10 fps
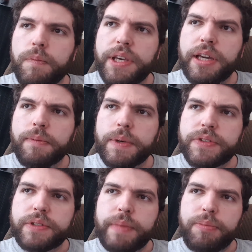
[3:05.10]
But yeah,
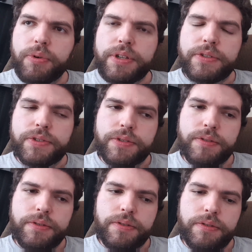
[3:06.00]
basically my point
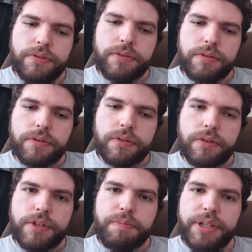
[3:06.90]
is,
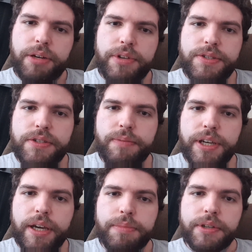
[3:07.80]
there's plenty of reasons to
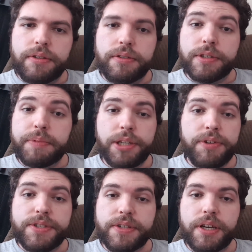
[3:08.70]
be happy. There's plenty of
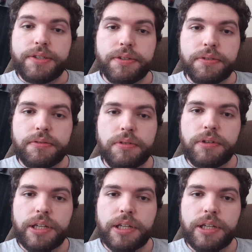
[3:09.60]
reasons not to.